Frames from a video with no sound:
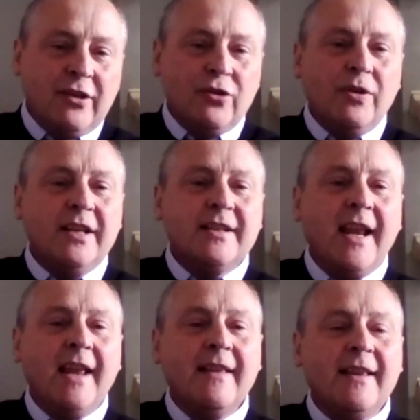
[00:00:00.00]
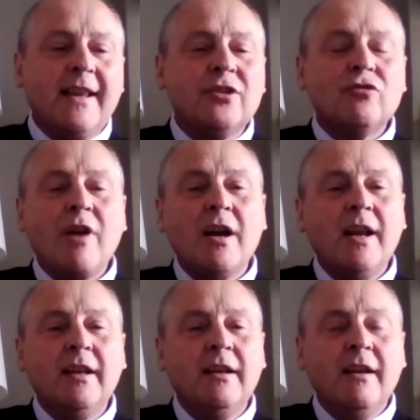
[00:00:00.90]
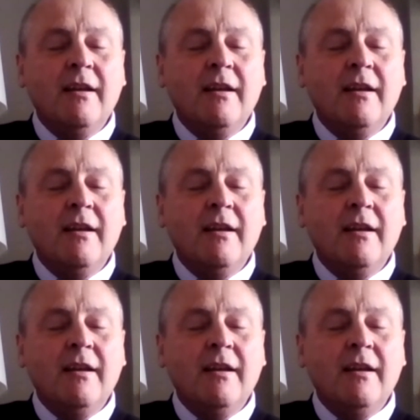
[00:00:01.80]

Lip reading: do you need to hear that they're struggling